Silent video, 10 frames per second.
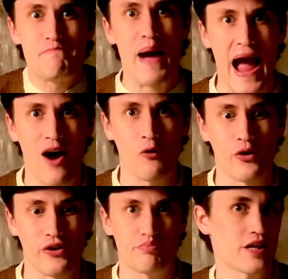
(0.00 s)

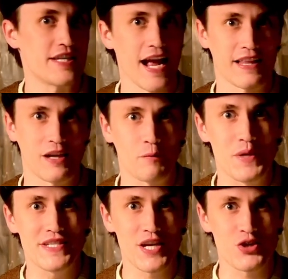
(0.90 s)
power, protect their
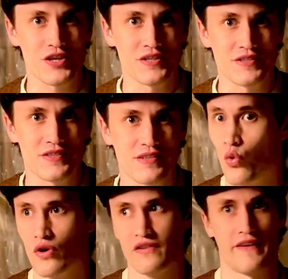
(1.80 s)
positions,
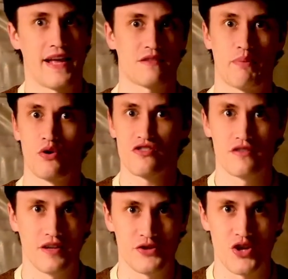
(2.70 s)
or advance
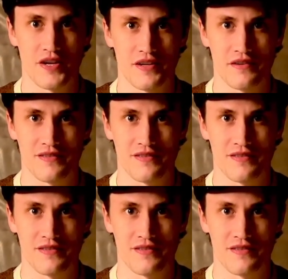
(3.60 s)
personal agendas.